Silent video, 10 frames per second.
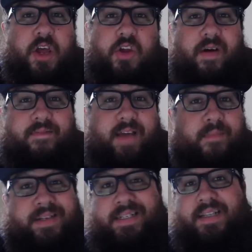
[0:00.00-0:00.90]
You don't have time
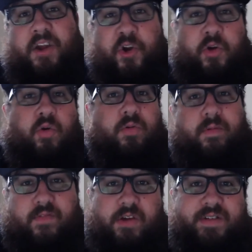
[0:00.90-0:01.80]
to sit there and go to
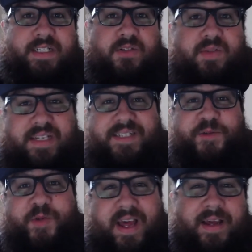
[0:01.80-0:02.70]
reviews and do this and
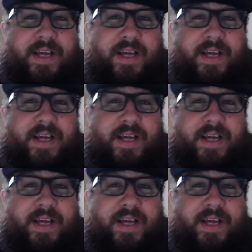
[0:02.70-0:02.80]
do that.